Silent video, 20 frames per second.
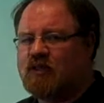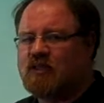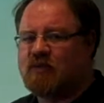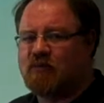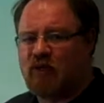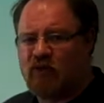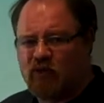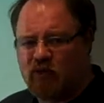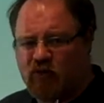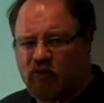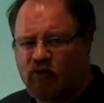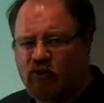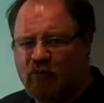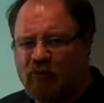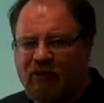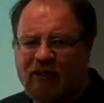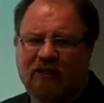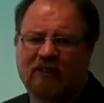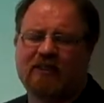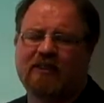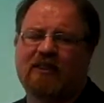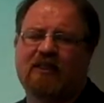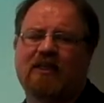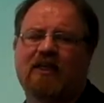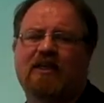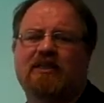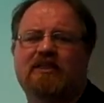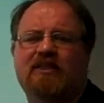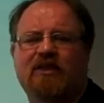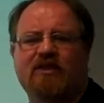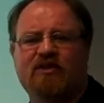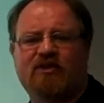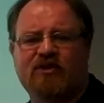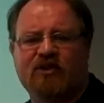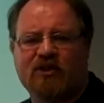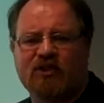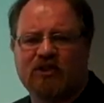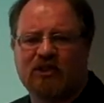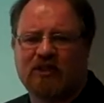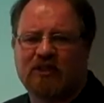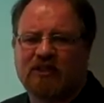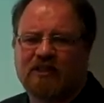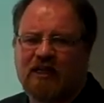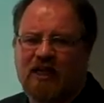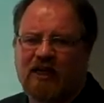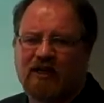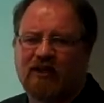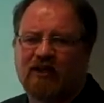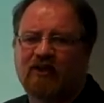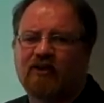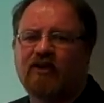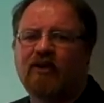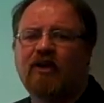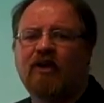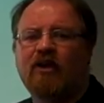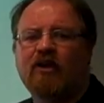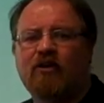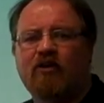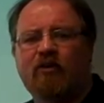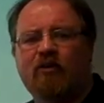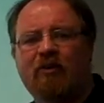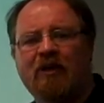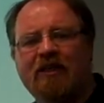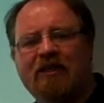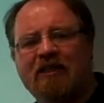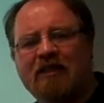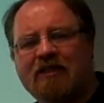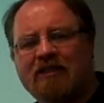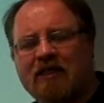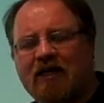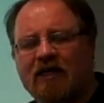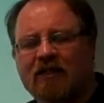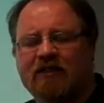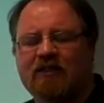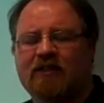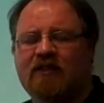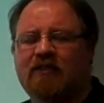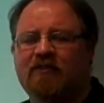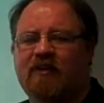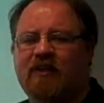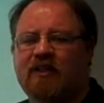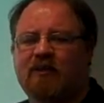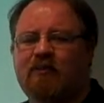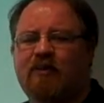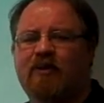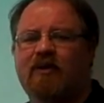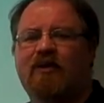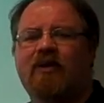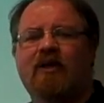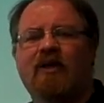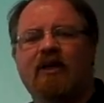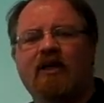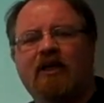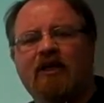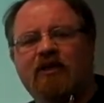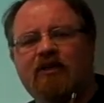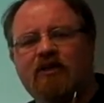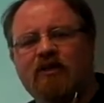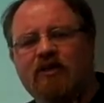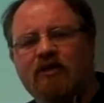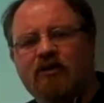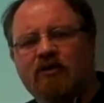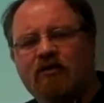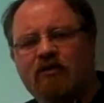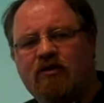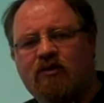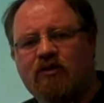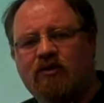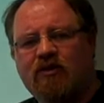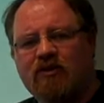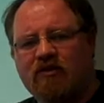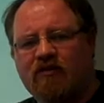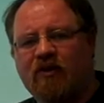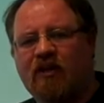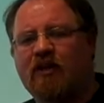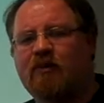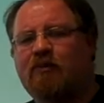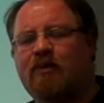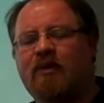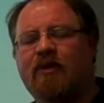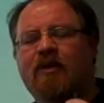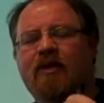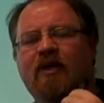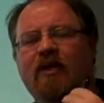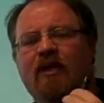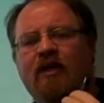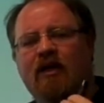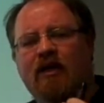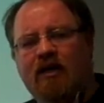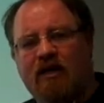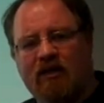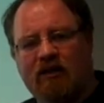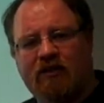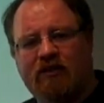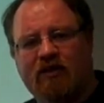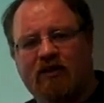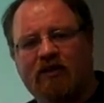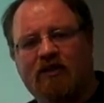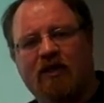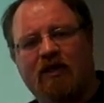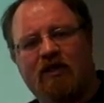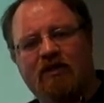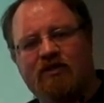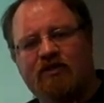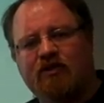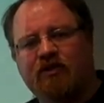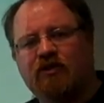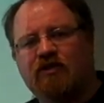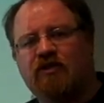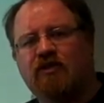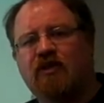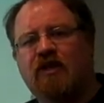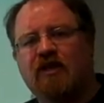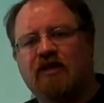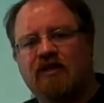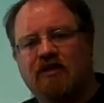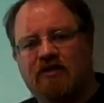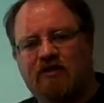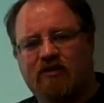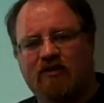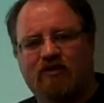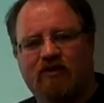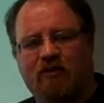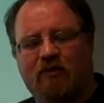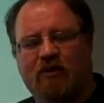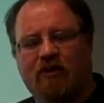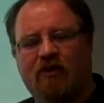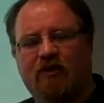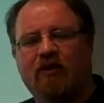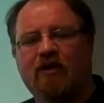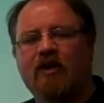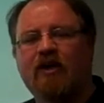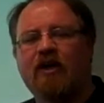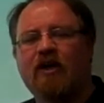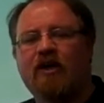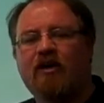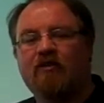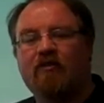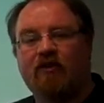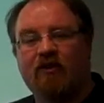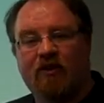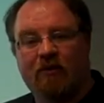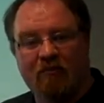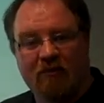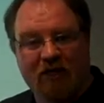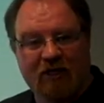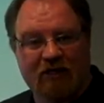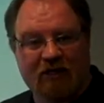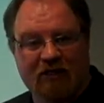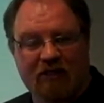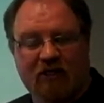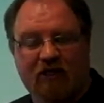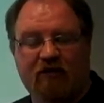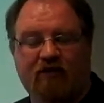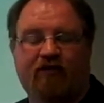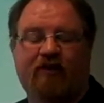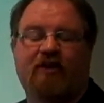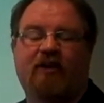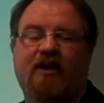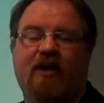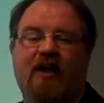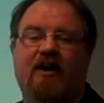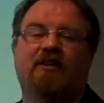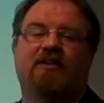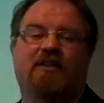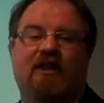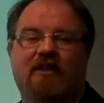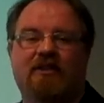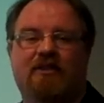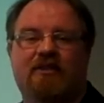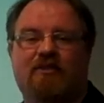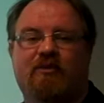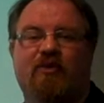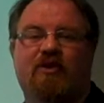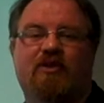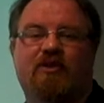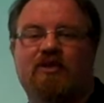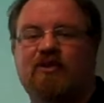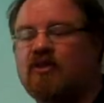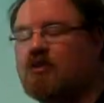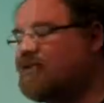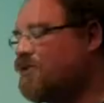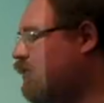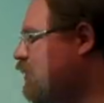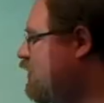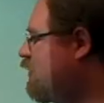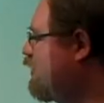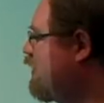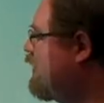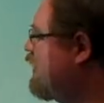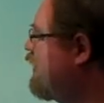it's about your ability as an instructional designer, your ability as a content developer, to develop content and instruction that is suitable for the media, for the context in which it is going to be